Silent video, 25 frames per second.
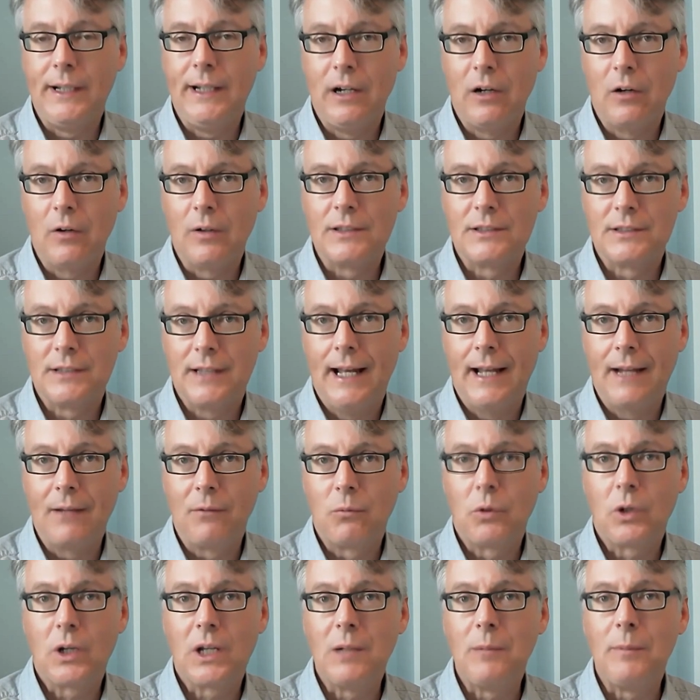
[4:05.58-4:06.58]
here is that
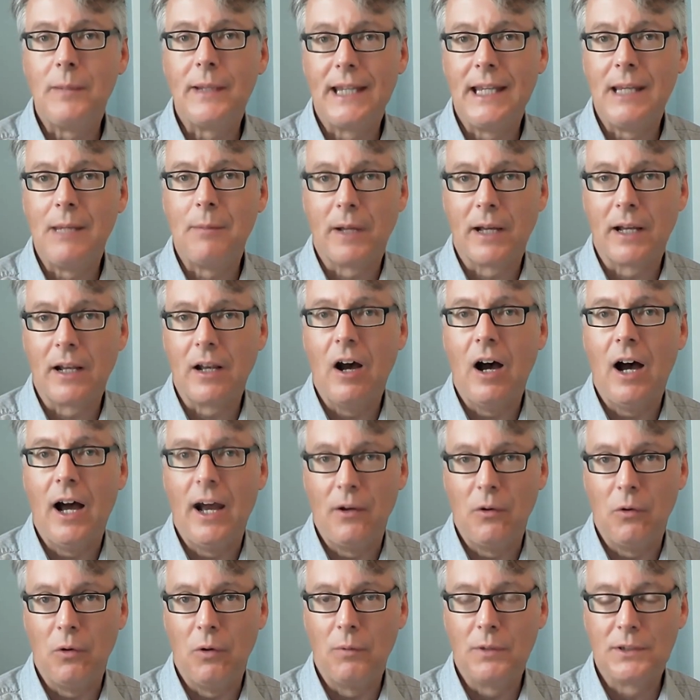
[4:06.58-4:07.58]
we're going to be keeping an
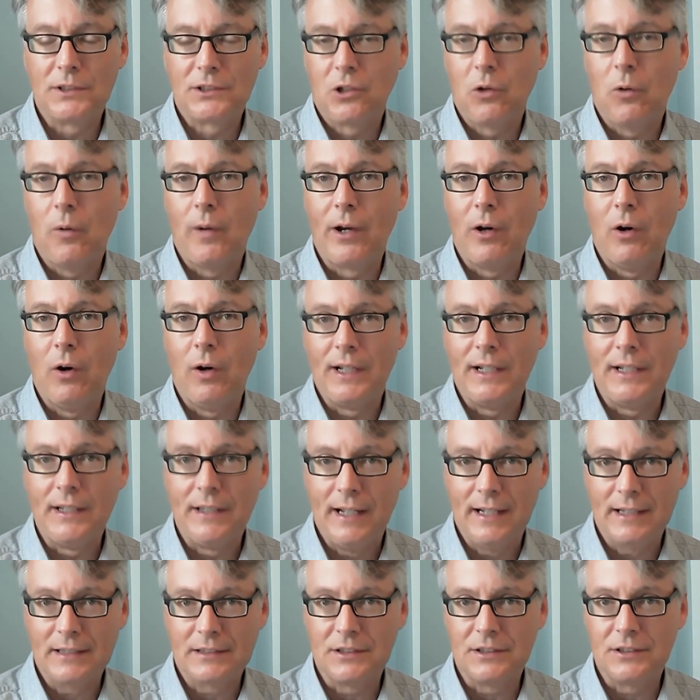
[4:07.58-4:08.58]
eye on what's going on in
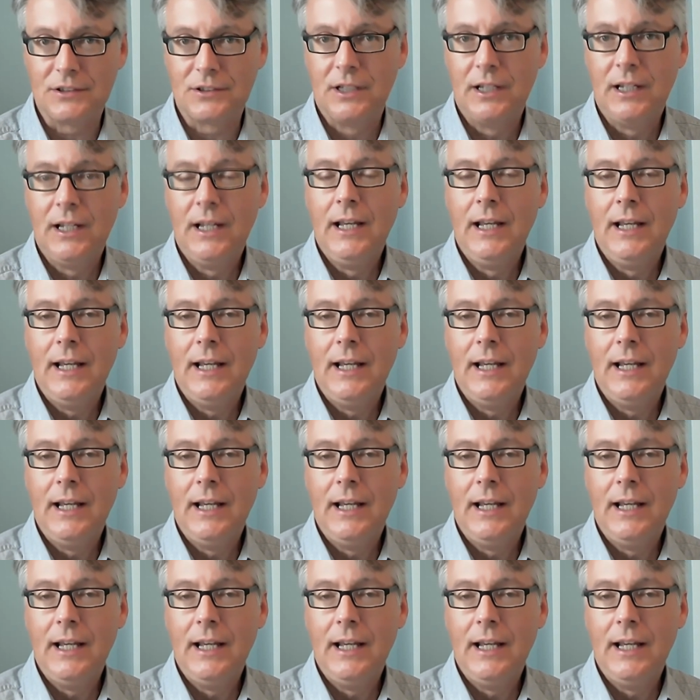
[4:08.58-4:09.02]
Texas.